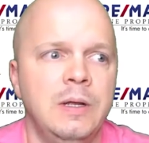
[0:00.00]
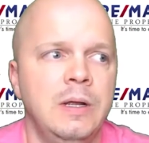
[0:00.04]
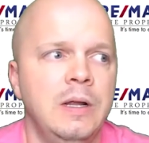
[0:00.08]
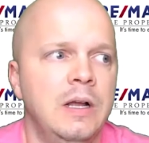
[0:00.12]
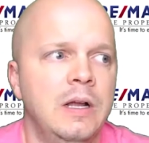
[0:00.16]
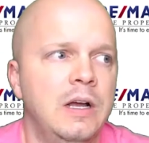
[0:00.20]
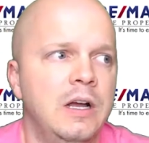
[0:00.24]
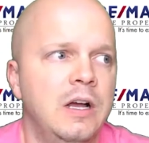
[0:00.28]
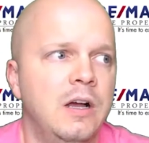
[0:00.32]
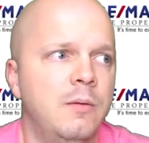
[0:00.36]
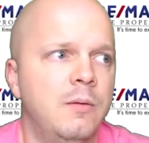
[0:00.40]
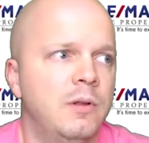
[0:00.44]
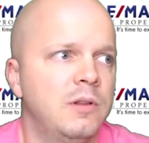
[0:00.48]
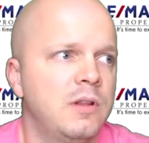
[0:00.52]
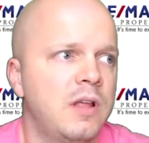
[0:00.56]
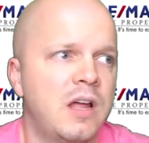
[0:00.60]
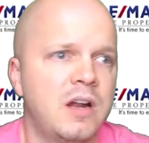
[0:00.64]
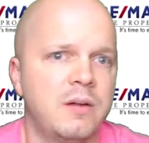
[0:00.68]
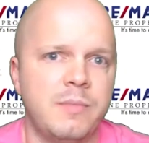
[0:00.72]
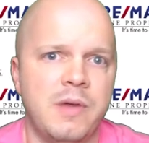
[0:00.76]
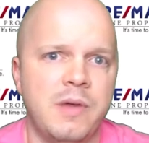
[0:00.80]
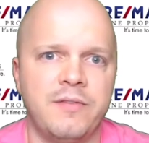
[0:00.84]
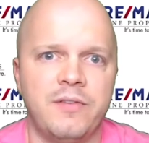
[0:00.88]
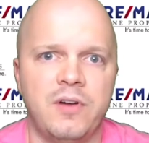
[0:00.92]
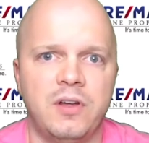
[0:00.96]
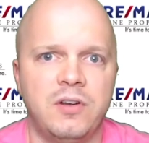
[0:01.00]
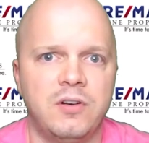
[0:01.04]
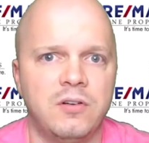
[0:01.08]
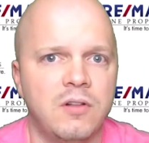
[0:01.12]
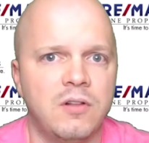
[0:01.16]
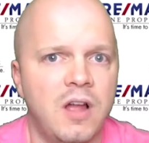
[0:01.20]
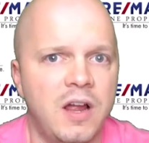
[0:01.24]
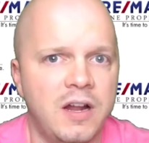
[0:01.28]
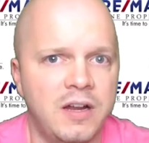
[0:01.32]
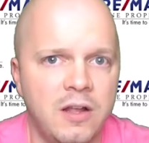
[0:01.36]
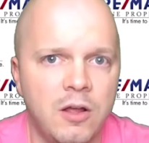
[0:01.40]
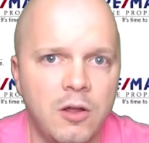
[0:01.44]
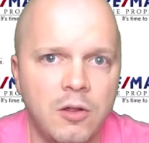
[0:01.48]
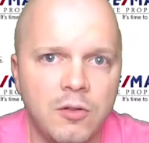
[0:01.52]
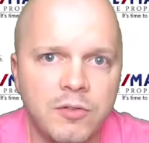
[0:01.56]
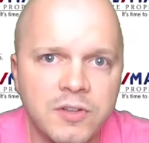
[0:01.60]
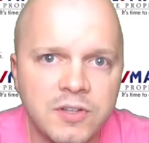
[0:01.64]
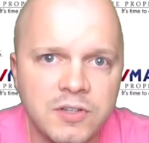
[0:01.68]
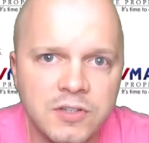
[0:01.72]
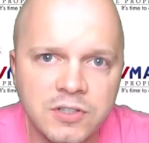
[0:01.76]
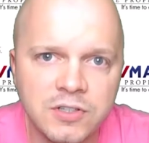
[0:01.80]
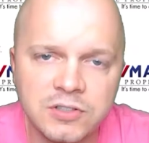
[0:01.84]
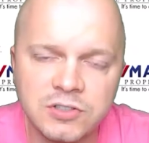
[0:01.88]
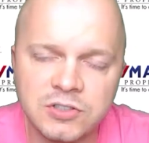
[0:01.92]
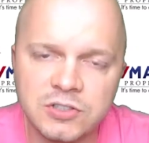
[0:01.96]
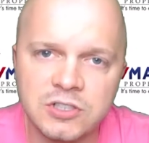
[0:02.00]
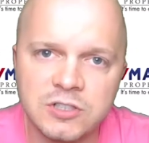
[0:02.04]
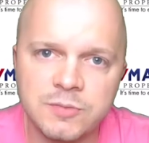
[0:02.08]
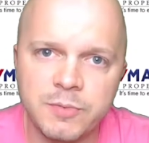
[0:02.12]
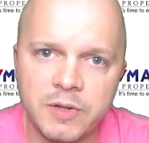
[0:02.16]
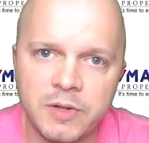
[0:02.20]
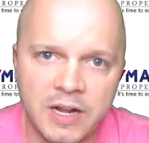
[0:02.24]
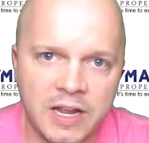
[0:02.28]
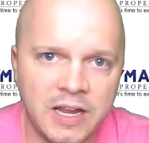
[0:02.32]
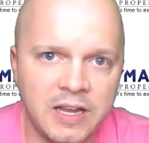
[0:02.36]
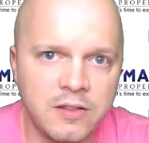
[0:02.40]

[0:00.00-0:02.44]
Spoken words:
A lot of them have underlying health conditions, but hey,